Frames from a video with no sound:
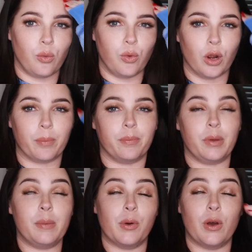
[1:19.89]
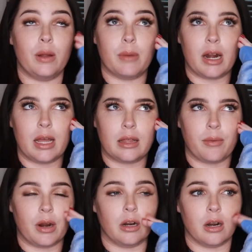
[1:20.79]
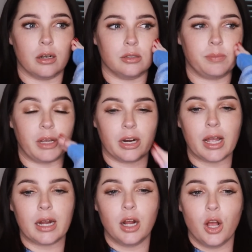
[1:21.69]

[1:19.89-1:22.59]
or people in Monite that were under her, period,